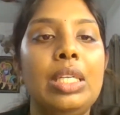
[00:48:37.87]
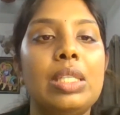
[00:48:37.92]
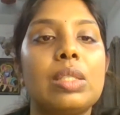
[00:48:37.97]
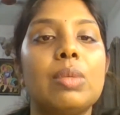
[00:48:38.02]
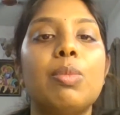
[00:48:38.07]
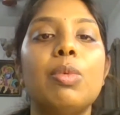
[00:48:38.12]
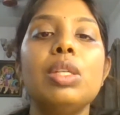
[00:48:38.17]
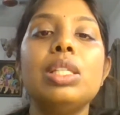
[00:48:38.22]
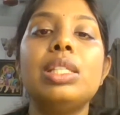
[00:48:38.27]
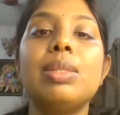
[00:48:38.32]

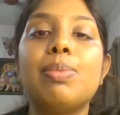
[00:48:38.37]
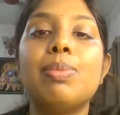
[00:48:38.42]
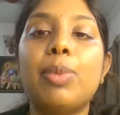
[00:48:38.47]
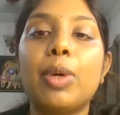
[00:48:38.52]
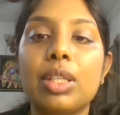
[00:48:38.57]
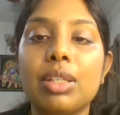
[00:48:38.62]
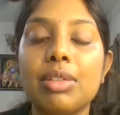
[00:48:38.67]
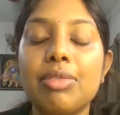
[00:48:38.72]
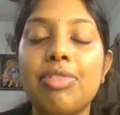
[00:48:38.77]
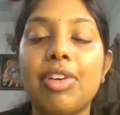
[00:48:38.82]
So, most
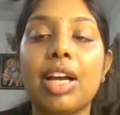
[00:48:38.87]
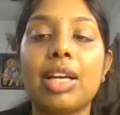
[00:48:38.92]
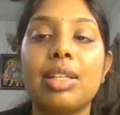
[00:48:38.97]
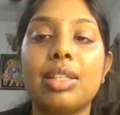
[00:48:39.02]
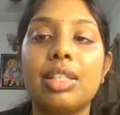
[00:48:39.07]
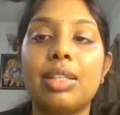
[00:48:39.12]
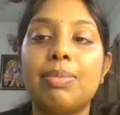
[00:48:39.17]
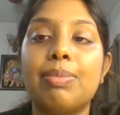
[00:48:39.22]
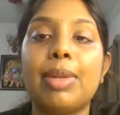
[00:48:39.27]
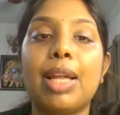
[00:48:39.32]
important
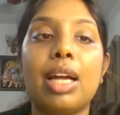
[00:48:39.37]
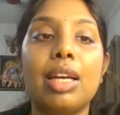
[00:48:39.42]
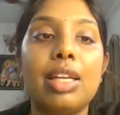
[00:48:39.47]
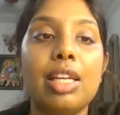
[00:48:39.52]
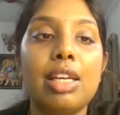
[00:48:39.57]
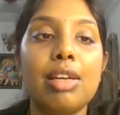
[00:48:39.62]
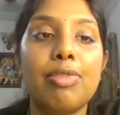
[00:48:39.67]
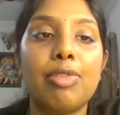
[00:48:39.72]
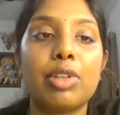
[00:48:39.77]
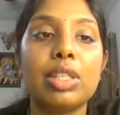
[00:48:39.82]
factor in
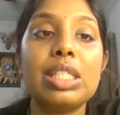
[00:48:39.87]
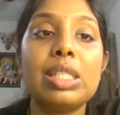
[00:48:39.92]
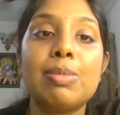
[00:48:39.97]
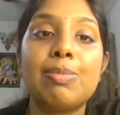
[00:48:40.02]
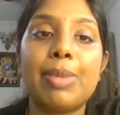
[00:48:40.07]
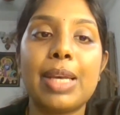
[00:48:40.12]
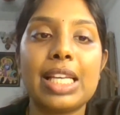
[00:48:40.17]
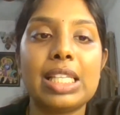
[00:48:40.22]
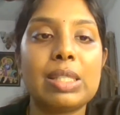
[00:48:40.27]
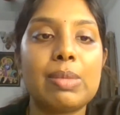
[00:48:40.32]
planning for a
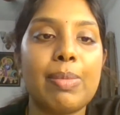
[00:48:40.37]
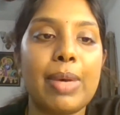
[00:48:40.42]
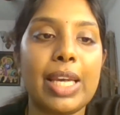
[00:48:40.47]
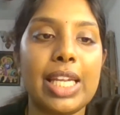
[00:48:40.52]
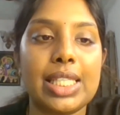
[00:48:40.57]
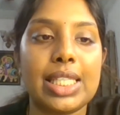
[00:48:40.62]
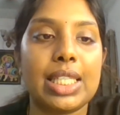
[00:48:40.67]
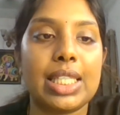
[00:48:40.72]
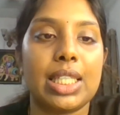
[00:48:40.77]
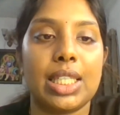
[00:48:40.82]
space
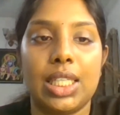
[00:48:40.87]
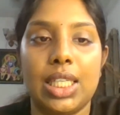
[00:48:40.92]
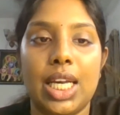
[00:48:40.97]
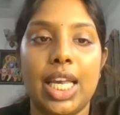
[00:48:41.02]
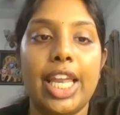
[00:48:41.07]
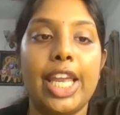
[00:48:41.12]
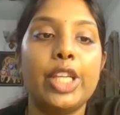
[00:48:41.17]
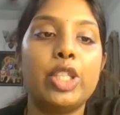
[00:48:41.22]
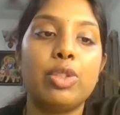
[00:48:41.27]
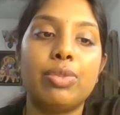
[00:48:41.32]
maintenance:
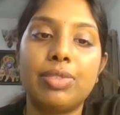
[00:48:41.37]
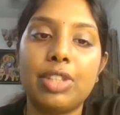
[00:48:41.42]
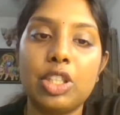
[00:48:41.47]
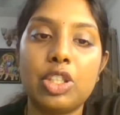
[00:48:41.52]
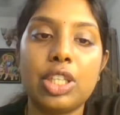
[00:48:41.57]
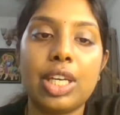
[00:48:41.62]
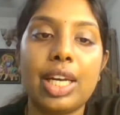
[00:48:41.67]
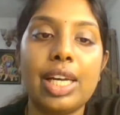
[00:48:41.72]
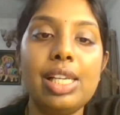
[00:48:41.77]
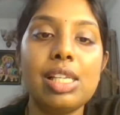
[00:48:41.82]
age of the
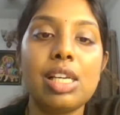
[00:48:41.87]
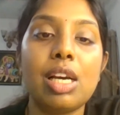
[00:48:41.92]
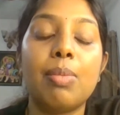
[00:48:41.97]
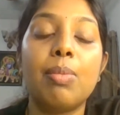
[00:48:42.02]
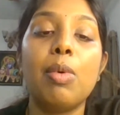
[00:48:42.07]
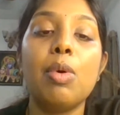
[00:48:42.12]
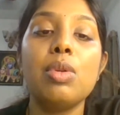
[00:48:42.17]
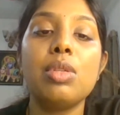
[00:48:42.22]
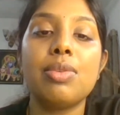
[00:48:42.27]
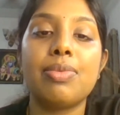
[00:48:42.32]
child,
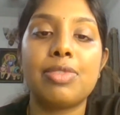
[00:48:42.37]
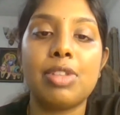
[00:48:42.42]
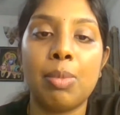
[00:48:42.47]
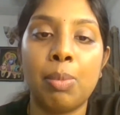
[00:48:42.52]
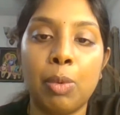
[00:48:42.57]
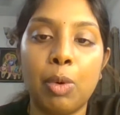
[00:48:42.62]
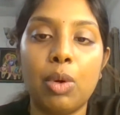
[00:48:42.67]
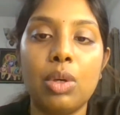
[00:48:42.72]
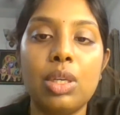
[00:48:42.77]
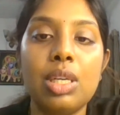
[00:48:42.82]
amount of the
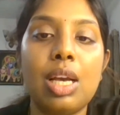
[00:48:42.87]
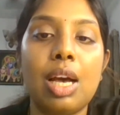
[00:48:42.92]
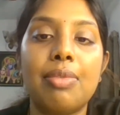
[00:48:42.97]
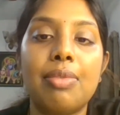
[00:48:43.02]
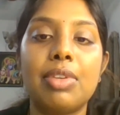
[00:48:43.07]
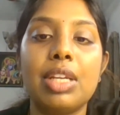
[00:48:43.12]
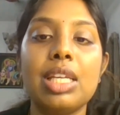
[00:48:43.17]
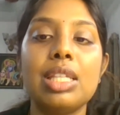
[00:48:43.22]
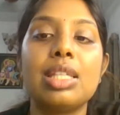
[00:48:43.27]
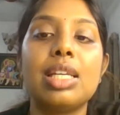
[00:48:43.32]
bone
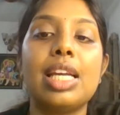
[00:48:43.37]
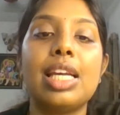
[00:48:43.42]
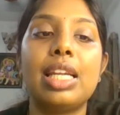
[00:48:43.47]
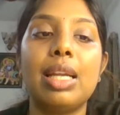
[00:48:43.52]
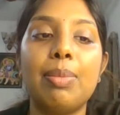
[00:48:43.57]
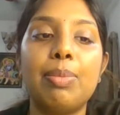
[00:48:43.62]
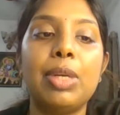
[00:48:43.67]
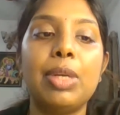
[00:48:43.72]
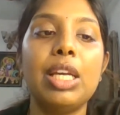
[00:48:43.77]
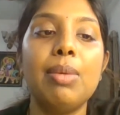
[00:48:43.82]
covering the
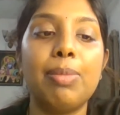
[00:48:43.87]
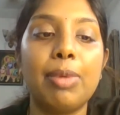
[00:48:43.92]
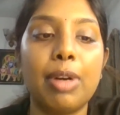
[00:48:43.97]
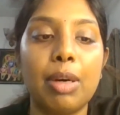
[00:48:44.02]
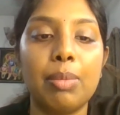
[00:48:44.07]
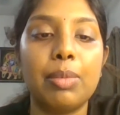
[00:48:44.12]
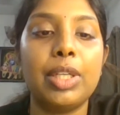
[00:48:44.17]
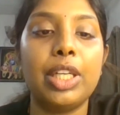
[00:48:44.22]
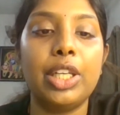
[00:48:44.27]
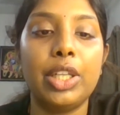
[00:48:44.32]
erupting
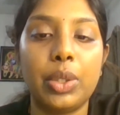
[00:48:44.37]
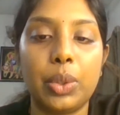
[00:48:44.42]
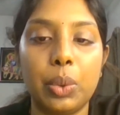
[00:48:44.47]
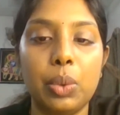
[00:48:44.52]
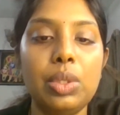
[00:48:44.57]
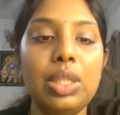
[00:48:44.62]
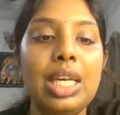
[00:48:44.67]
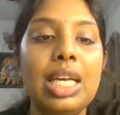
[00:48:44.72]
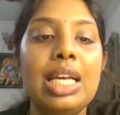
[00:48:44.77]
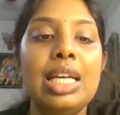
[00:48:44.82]
permanent
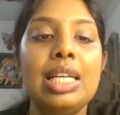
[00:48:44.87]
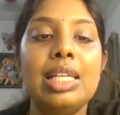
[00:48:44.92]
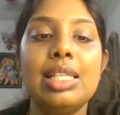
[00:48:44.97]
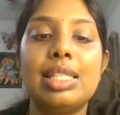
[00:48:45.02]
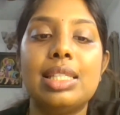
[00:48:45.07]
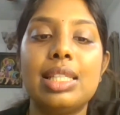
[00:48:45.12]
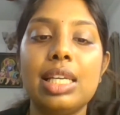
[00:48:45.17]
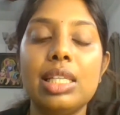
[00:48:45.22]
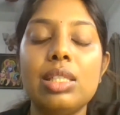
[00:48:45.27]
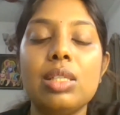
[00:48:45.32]
tooth,
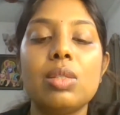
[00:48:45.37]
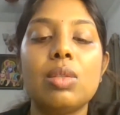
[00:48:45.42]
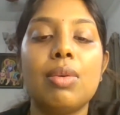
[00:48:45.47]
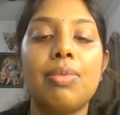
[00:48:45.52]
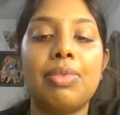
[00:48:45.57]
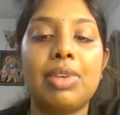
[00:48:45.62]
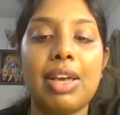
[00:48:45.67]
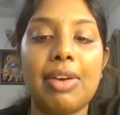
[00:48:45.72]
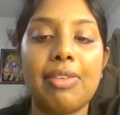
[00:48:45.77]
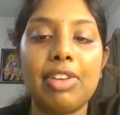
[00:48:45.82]
stages
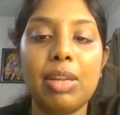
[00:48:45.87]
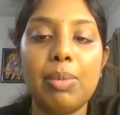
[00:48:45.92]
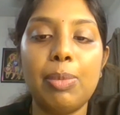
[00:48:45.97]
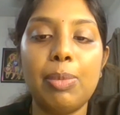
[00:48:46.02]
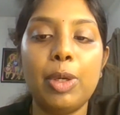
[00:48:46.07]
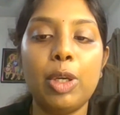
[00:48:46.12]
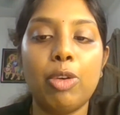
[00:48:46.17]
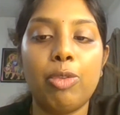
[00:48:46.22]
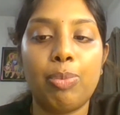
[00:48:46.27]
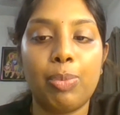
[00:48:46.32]
of
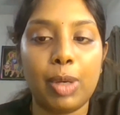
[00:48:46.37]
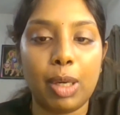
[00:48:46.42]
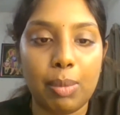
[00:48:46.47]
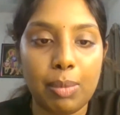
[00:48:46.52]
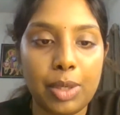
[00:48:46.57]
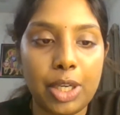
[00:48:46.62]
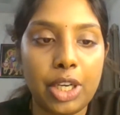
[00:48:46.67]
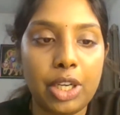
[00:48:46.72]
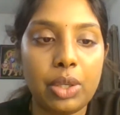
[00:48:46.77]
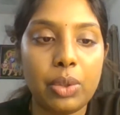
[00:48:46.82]
development of
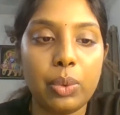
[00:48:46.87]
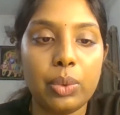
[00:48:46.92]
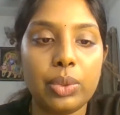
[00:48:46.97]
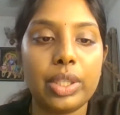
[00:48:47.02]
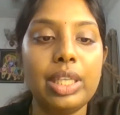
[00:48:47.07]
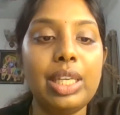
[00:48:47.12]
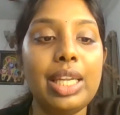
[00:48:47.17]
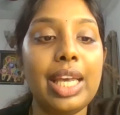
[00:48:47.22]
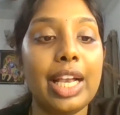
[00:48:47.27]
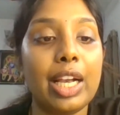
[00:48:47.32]
permanent tooth,
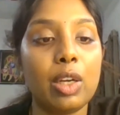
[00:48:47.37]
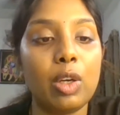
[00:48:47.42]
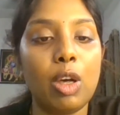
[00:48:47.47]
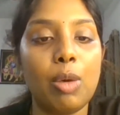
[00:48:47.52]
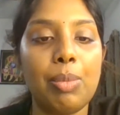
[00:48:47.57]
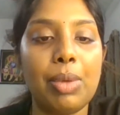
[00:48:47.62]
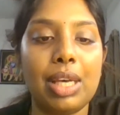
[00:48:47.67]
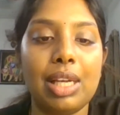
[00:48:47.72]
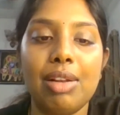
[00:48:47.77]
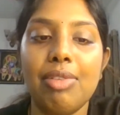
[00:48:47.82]
and
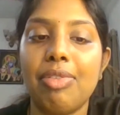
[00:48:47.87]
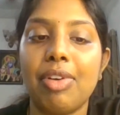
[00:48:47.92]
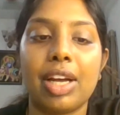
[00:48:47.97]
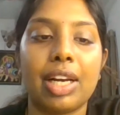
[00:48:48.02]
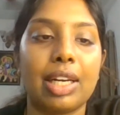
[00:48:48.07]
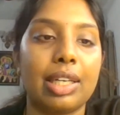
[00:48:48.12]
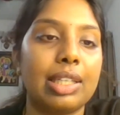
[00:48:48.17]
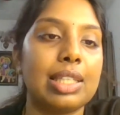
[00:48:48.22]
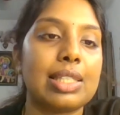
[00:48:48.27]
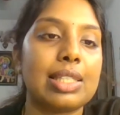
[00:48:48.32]
economical
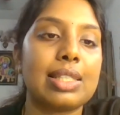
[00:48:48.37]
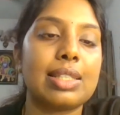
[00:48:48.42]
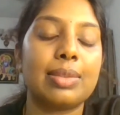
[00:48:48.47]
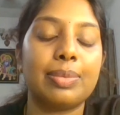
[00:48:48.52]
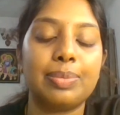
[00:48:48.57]
factors.